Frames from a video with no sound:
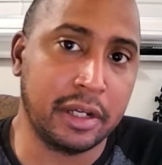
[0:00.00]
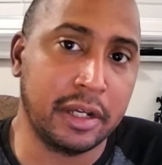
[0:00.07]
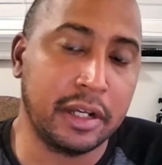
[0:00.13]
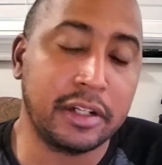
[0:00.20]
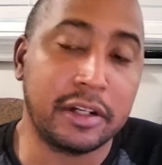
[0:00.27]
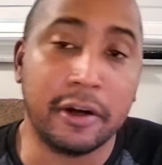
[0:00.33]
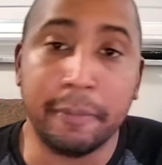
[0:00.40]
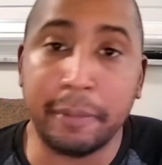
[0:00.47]

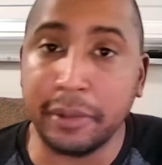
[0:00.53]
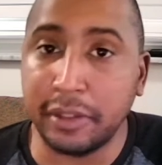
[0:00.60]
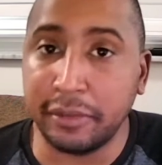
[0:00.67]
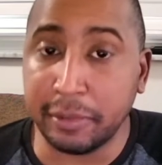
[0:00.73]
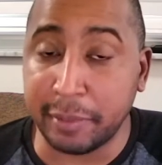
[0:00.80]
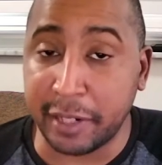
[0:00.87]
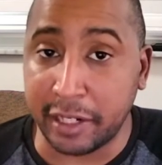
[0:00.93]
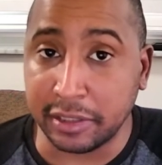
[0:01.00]
don't believe
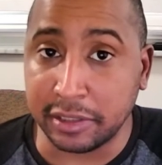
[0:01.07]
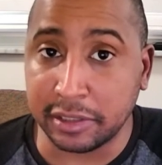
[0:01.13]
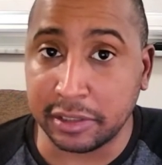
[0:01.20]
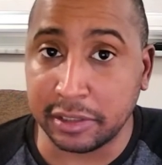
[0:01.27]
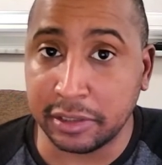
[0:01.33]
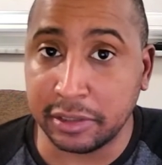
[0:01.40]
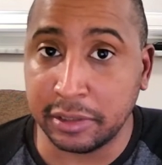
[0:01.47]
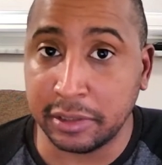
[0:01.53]
in masks,
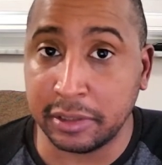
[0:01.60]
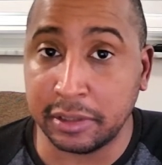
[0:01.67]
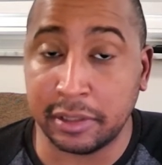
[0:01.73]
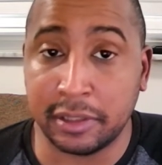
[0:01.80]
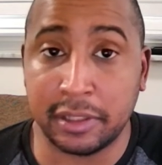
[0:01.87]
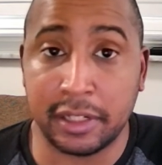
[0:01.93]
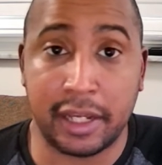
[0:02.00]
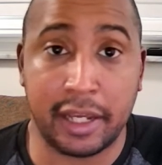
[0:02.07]

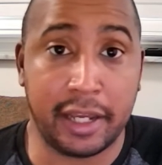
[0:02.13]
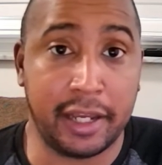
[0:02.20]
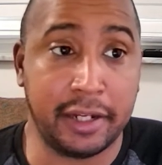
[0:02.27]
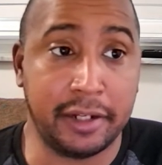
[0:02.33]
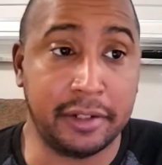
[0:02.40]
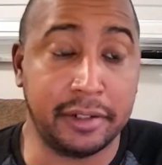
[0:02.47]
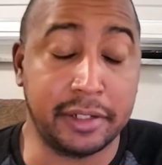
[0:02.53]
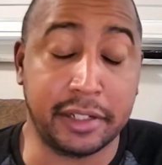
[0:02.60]

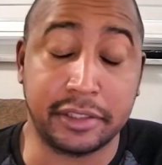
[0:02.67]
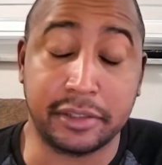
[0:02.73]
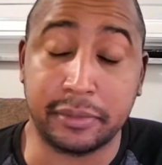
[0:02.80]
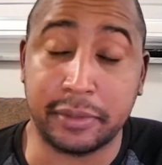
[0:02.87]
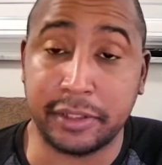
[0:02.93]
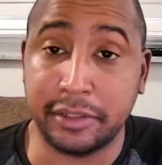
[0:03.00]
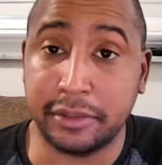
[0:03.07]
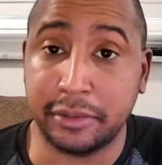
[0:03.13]
and that's their
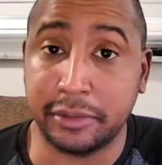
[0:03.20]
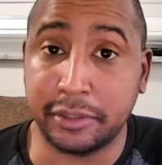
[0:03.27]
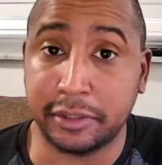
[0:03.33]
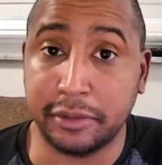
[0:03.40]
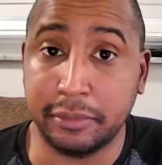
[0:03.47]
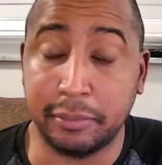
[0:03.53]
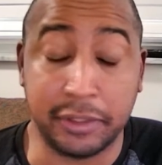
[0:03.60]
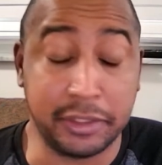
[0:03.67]
right to do
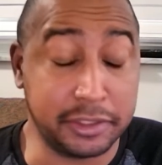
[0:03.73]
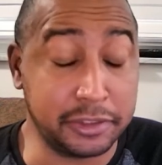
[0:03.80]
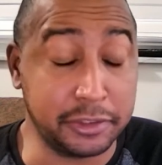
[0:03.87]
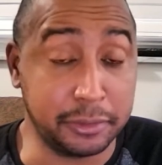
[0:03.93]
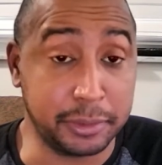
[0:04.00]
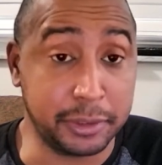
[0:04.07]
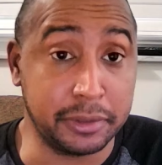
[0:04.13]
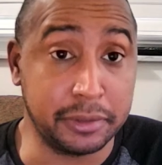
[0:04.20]
so, but it's
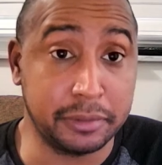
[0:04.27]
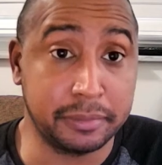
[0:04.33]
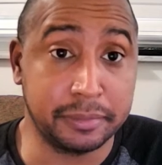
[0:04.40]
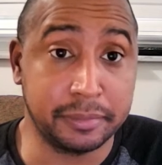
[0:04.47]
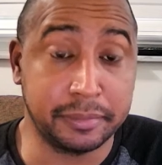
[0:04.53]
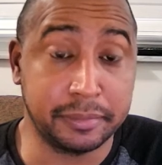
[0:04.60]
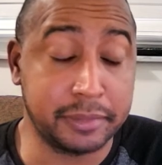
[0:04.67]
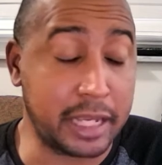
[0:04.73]
stupid.
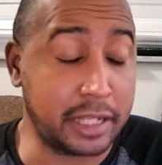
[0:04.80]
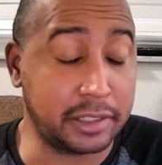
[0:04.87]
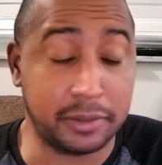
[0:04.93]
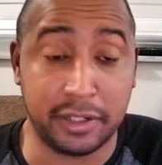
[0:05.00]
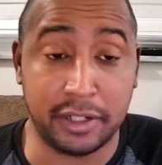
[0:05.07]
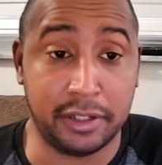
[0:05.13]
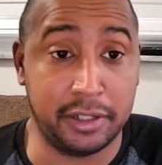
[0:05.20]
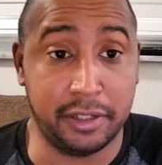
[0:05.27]
That's the
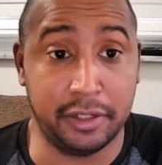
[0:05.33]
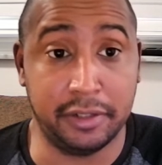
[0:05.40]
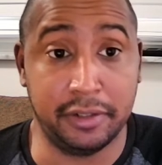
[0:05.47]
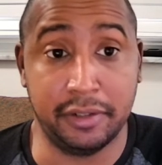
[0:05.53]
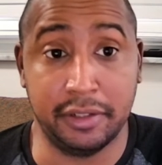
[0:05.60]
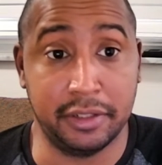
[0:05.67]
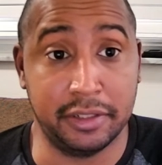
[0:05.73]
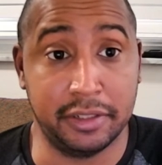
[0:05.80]
reality. It
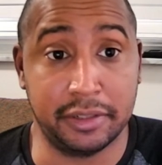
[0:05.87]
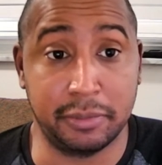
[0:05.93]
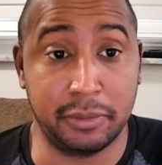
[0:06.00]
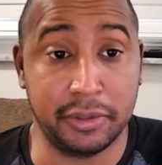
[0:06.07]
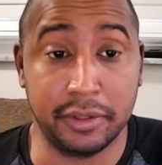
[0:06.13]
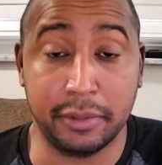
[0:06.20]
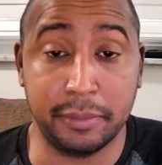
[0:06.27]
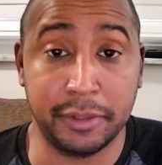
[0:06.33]
is.
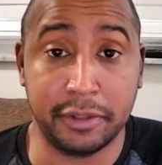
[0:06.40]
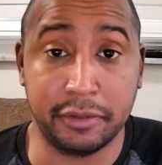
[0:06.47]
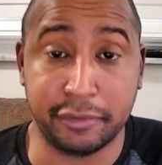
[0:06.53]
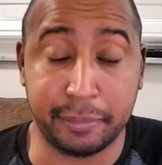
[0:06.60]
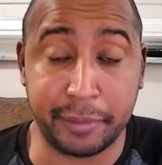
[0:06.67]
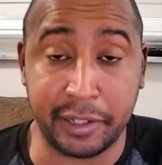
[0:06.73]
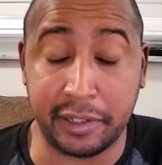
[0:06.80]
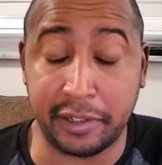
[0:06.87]
We're in the middle of a
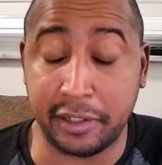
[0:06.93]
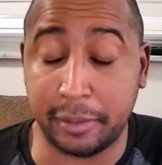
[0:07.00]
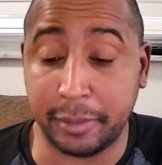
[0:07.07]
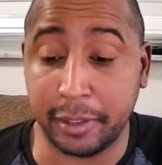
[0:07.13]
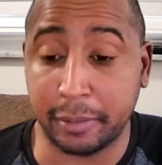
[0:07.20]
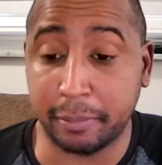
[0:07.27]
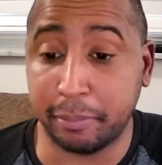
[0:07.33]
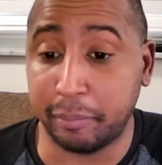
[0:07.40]
pandemic.
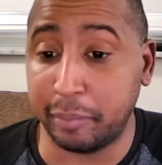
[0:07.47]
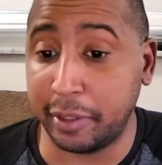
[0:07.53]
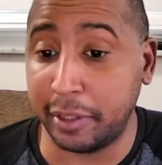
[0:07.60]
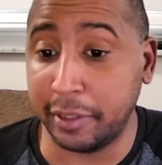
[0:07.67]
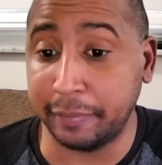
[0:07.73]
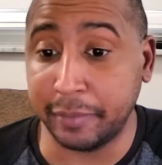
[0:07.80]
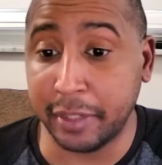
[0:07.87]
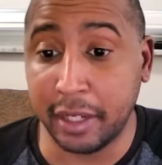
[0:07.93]

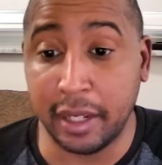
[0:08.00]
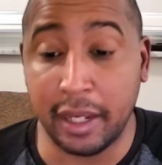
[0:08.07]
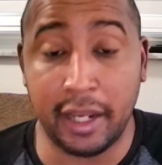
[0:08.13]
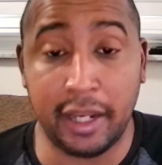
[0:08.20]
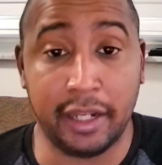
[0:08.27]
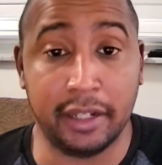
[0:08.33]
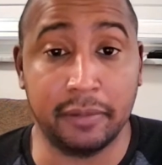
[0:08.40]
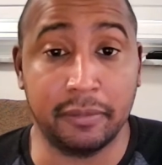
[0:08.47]
But
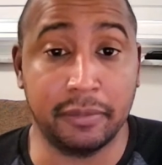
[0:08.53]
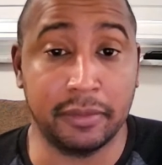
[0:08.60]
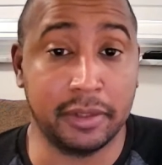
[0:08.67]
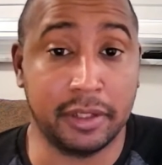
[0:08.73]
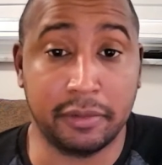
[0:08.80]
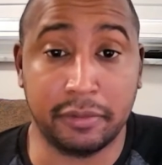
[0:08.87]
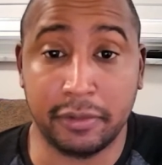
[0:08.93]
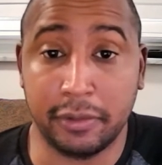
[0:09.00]
hey,
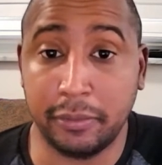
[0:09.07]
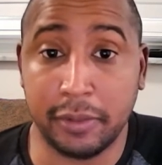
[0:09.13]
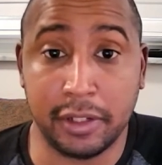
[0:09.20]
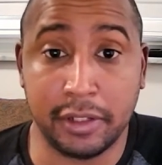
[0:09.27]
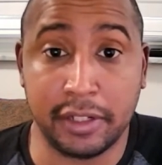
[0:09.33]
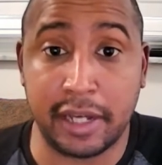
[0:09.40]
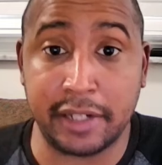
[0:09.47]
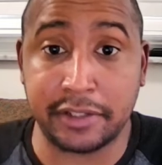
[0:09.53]
if you
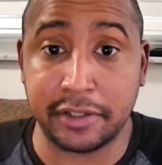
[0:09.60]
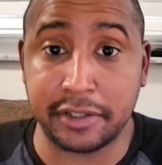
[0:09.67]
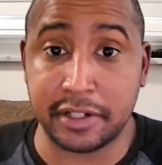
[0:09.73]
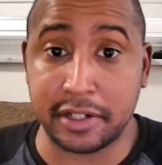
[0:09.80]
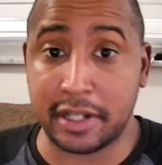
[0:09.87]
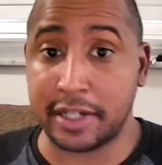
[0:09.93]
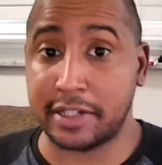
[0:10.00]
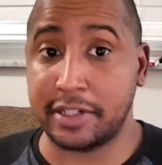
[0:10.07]
want natural
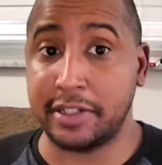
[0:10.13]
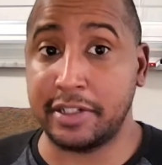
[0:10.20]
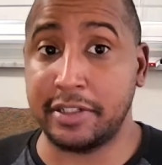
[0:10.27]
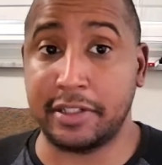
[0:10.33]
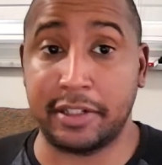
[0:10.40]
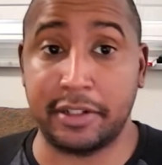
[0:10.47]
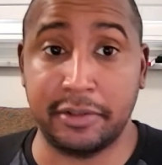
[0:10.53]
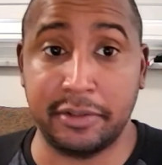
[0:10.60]
selection to
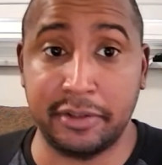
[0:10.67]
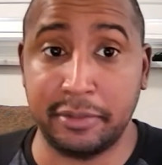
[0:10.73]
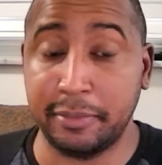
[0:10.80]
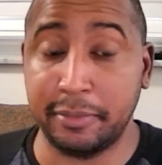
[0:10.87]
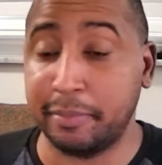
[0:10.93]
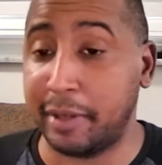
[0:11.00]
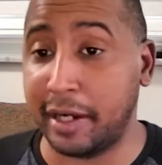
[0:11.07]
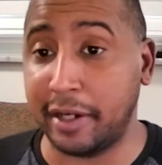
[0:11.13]
kill you,
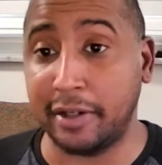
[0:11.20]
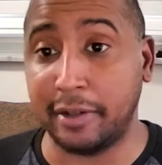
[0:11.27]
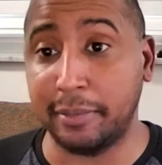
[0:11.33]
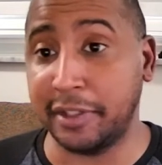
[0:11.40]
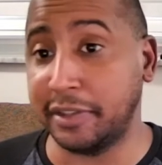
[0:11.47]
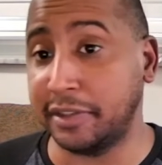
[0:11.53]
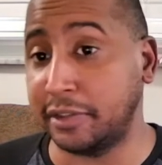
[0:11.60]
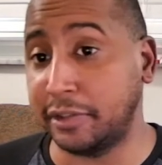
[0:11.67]
by all
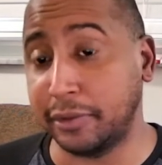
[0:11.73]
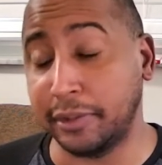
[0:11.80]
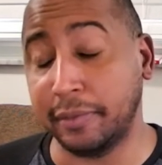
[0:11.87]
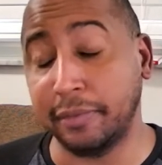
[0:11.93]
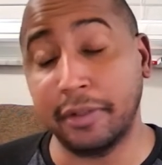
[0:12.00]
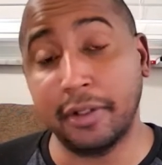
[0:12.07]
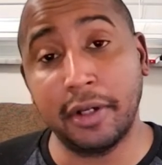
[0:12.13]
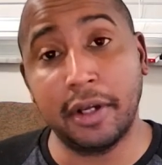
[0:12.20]
means do it.
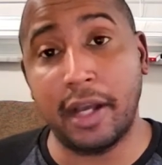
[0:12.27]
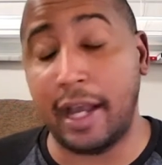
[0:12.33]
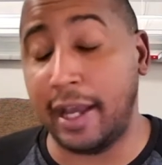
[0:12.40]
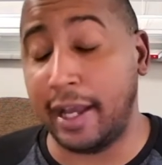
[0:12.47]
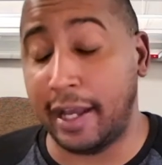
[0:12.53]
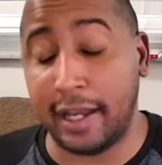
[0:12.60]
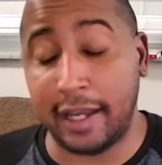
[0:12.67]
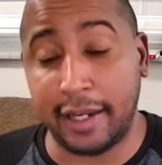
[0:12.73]

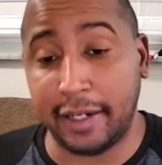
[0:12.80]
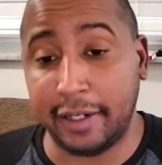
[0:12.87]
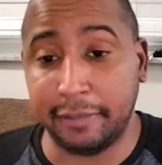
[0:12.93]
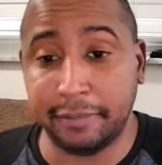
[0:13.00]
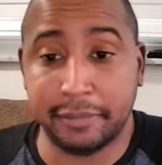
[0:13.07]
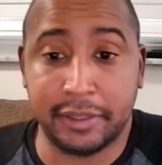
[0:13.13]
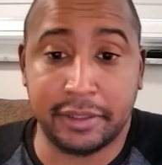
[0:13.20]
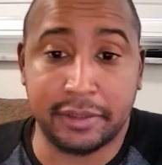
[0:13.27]

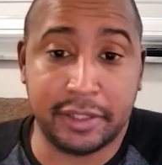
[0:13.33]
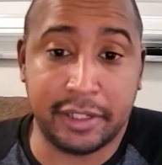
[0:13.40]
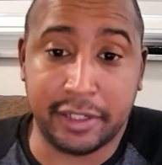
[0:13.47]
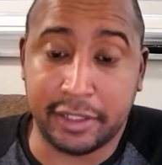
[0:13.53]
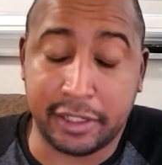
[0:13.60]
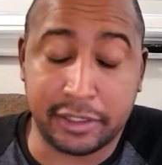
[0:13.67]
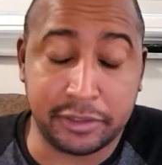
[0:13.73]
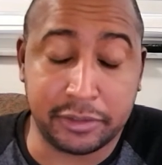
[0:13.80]
Hey,
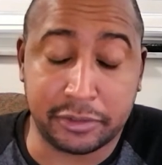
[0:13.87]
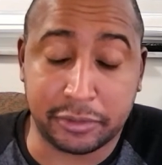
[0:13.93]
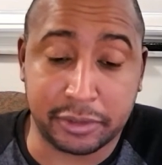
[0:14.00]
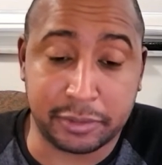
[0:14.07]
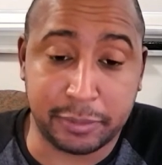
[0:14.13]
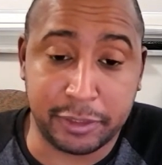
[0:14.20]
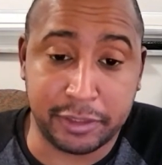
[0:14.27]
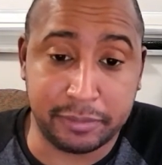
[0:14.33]
that's your
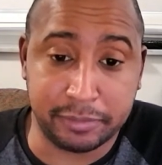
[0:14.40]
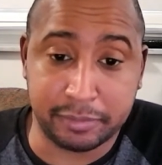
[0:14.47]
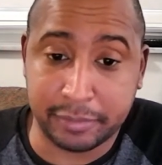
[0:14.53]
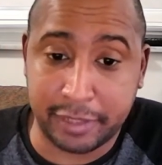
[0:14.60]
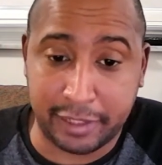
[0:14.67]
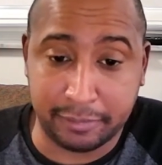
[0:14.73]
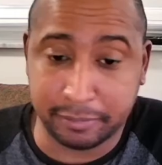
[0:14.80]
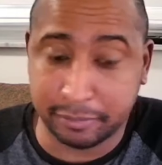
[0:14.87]
choice, man. Hey,